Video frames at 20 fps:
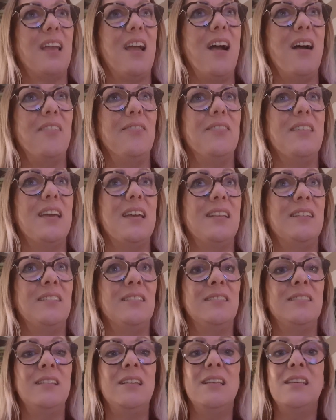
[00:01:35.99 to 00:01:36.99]
And
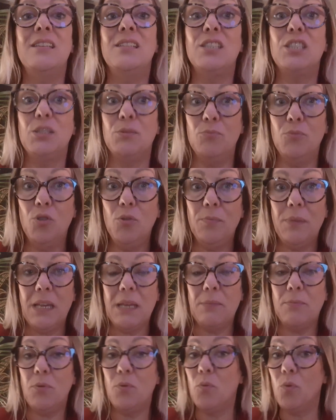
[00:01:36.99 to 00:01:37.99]
then some more
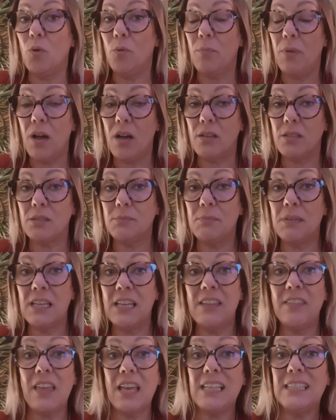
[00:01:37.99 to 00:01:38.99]
people walk past me,
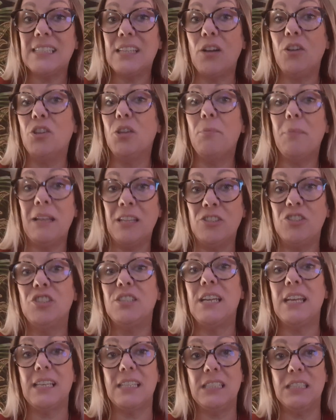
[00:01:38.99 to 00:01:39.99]
and they sat on the bench
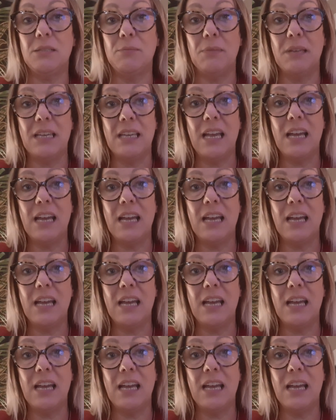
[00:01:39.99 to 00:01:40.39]
next to me.